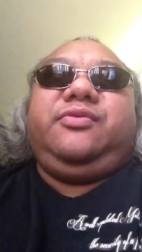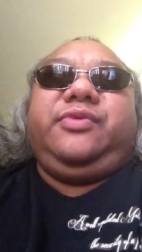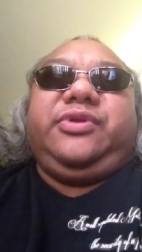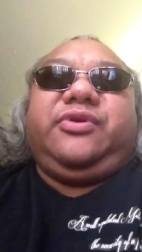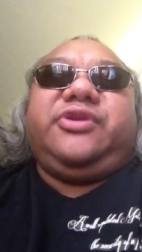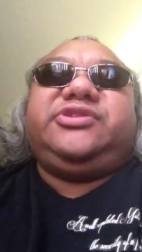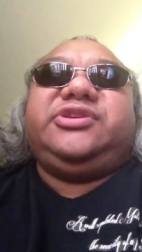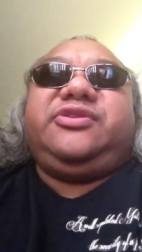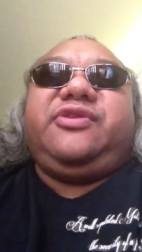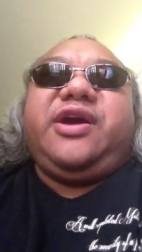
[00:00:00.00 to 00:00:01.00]
with arts
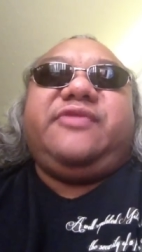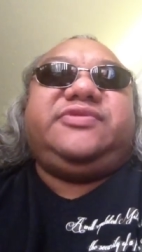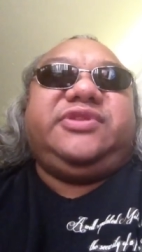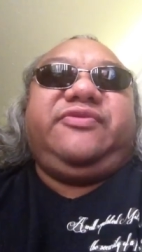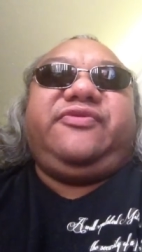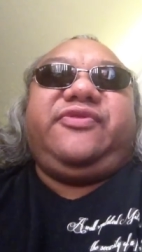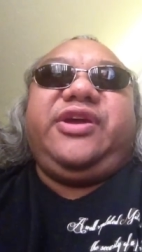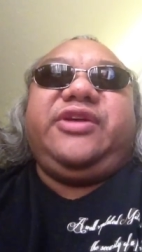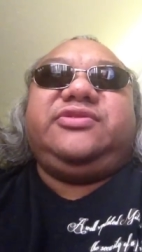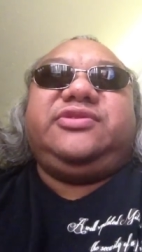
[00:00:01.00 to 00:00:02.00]
and crafts and
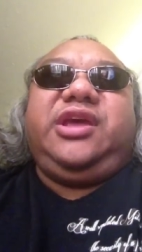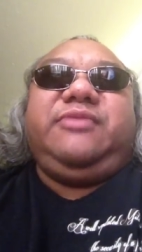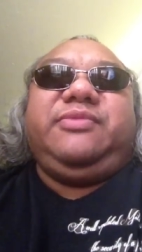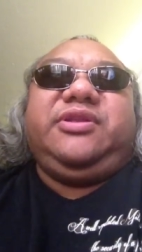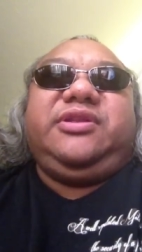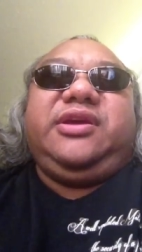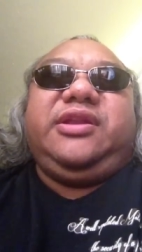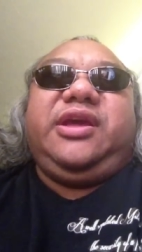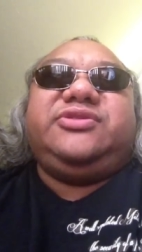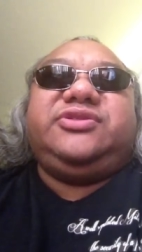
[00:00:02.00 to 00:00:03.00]
free entertainment
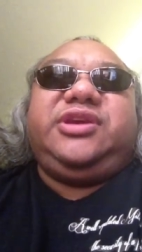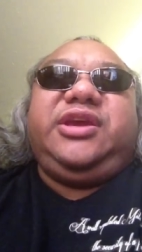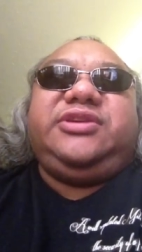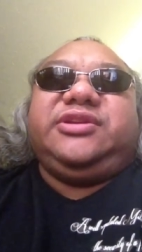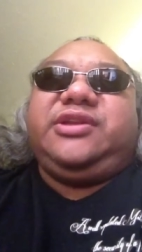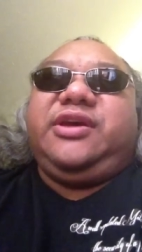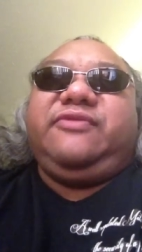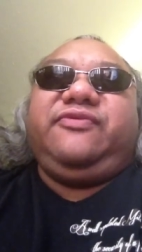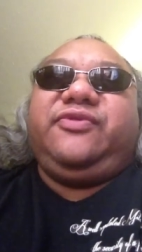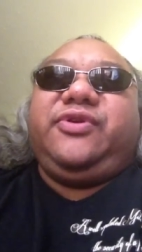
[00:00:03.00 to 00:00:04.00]
and education,
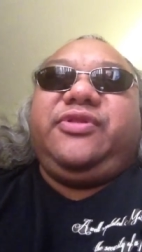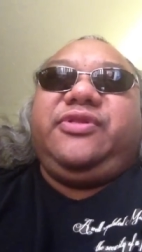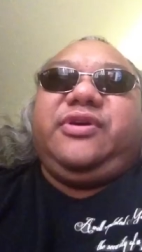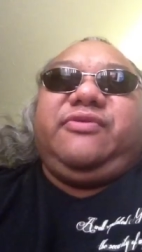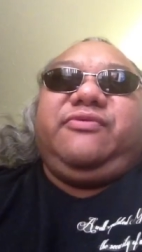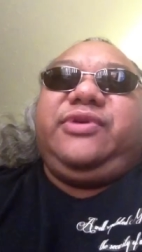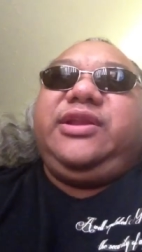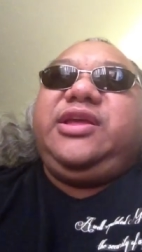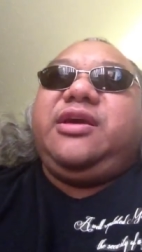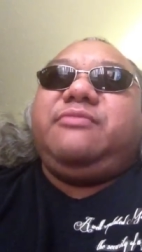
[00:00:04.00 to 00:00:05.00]
and for the
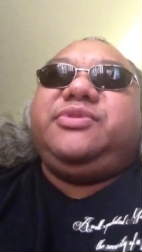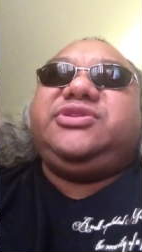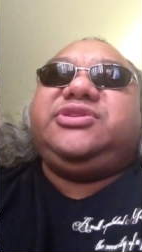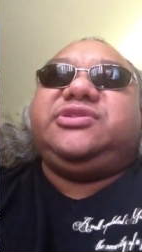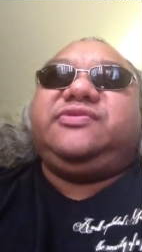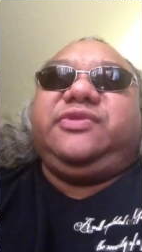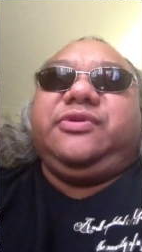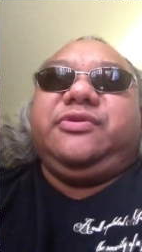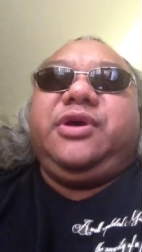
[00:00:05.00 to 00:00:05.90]
really ambitious few,